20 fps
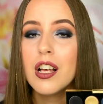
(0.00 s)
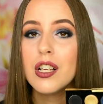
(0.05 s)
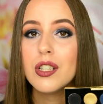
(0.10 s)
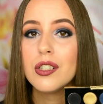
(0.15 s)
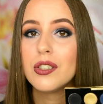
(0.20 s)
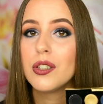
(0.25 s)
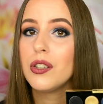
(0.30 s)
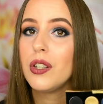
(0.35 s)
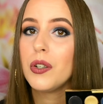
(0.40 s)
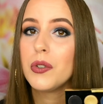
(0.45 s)

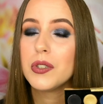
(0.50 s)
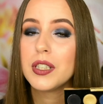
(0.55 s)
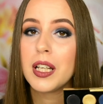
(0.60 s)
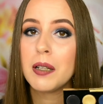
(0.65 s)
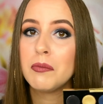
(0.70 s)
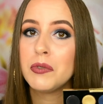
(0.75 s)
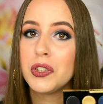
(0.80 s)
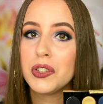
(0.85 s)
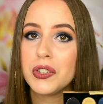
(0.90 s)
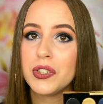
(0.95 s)
So those
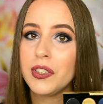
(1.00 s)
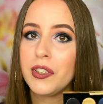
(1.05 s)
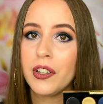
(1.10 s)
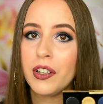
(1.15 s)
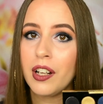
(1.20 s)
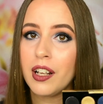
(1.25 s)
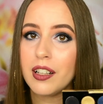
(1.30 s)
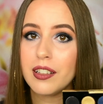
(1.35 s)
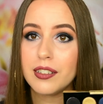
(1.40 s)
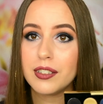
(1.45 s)
I'm just
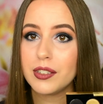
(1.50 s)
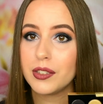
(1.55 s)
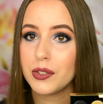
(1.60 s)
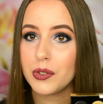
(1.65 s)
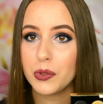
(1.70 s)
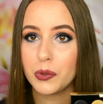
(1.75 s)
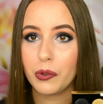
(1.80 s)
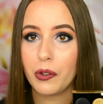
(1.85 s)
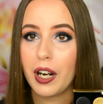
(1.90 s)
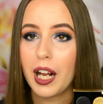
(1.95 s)
gonna
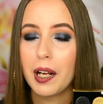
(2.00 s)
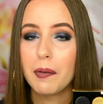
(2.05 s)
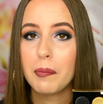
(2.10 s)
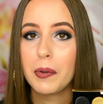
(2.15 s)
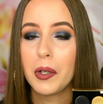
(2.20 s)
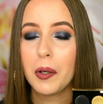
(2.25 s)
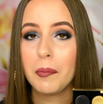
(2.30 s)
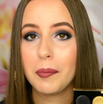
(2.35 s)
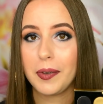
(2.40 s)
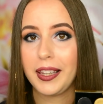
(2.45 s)

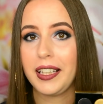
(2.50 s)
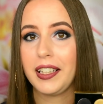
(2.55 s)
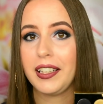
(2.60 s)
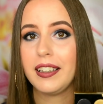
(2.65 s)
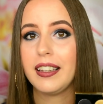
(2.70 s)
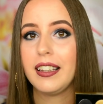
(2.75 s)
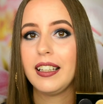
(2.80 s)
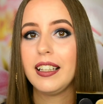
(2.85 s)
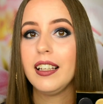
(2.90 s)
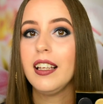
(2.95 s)
scrap
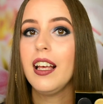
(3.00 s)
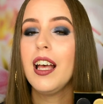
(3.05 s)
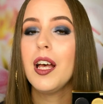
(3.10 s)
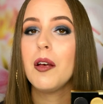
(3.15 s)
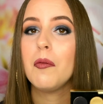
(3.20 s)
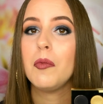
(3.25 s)
completely,